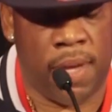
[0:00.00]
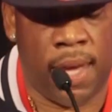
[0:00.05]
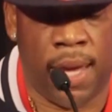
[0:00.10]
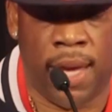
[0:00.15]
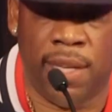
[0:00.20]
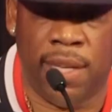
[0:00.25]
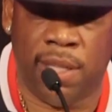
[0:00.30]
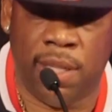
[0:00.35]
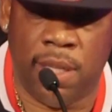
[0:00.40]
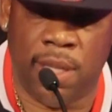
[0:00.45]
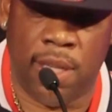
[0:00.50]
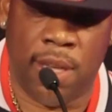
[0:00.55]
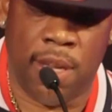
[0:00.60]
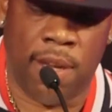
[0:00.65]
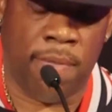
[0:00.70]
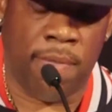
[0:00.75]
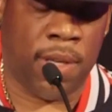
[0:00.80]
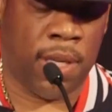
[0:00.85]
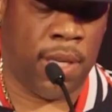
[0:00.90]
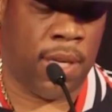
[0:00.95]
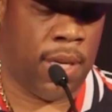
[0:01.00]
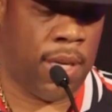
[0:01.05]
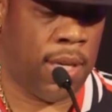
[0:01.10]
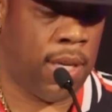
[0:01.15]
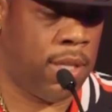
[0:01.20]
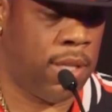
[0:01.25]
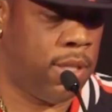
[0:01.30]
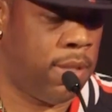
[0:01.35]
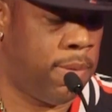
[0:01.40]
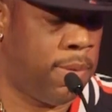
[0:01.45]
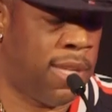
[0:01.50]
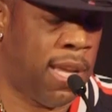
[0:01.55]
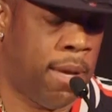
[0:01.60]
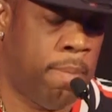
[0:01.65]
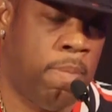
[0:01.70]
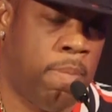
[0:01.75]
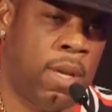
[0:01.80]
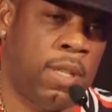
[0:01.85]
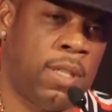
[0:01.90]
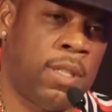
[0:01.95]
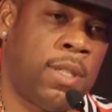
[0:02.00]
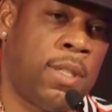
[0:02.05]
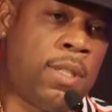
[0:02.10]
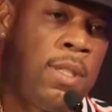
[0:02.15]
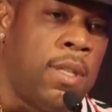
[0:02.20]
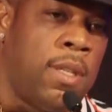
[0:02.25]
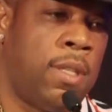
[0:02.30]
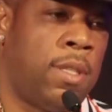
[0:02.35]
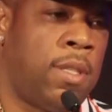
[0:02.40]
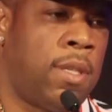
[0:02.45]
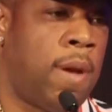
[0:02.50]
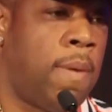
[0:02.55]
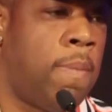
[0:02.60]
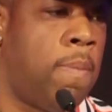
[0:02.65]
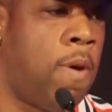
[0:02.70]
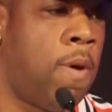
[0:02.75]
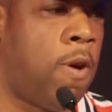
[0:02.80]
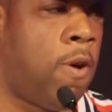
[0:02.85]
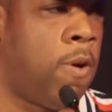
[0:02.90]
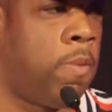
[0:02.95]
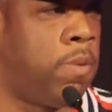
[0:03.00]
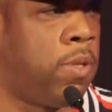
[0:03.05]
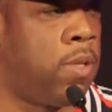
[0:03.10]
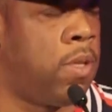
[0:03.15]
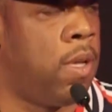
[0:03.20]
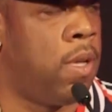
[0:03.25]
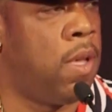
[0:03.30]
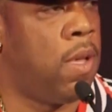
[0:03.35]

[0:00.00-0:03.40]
18 other kids, they bust us to the suburbs.